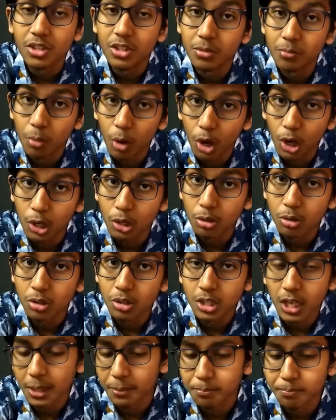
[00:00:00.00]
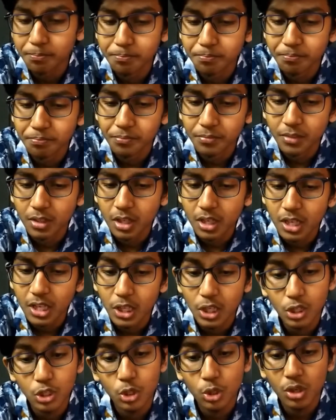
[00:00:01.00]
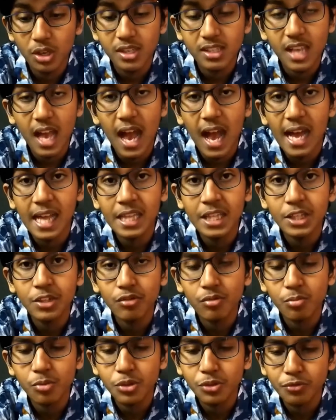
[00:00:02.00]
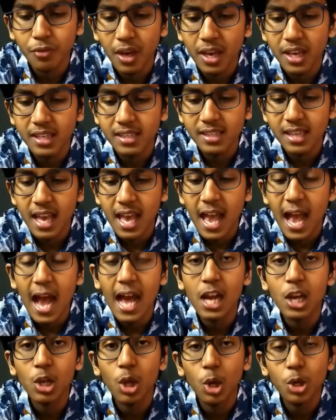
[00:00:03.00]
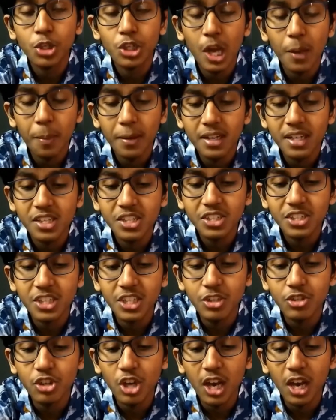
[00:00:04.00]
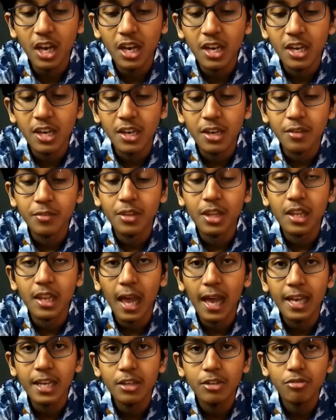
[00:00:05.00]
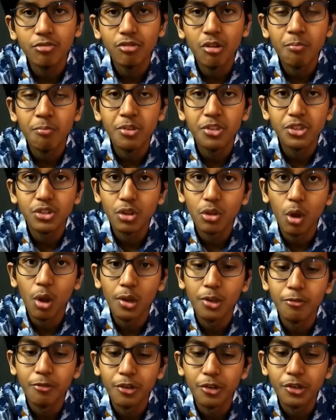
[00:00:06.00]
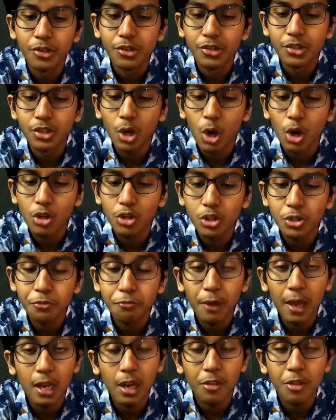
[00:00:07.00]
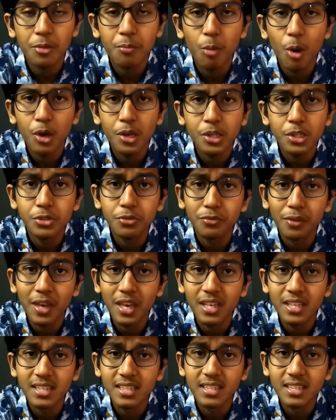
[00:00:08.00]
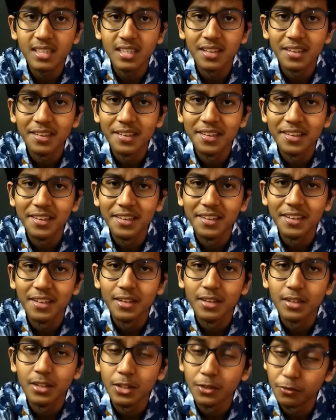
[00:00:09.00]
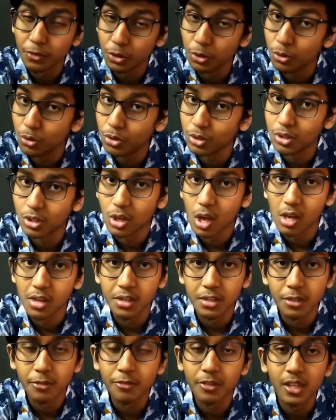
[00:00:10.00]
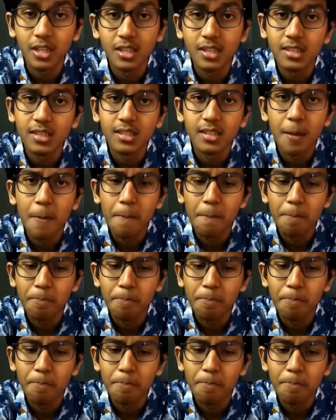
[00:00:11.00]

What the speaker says: The boy looked up. He took his hands from his face and looked up at his teacher. The light from Mr. Oliver's torch fell on the boy's face, if you could call it a face.